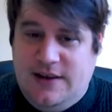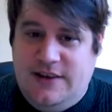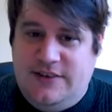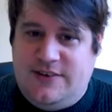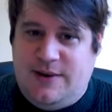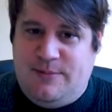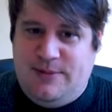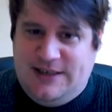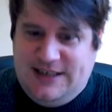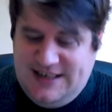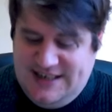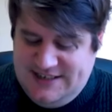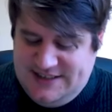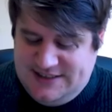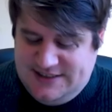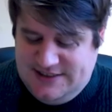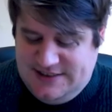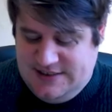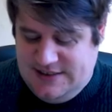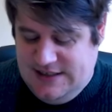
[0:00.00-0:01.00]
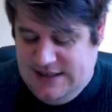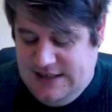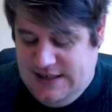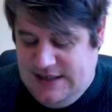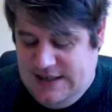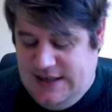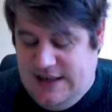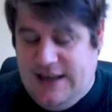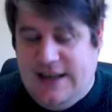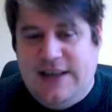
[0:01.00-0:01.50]
Its application
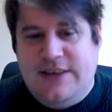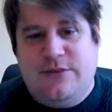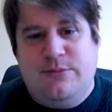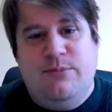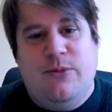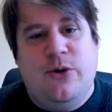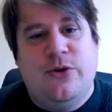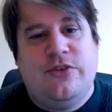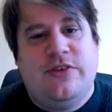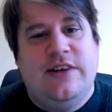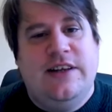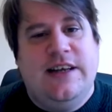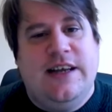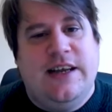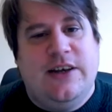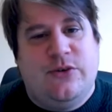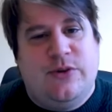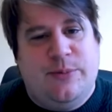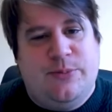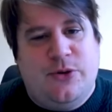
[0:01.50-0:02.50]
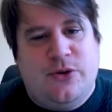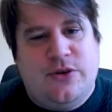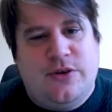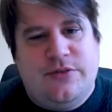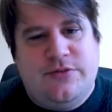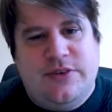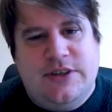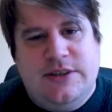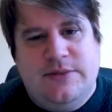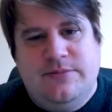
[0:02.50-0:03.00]
is mostly in
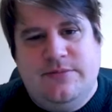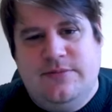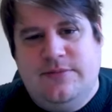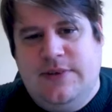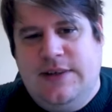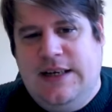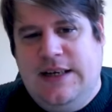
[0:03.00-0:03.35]
cryptography.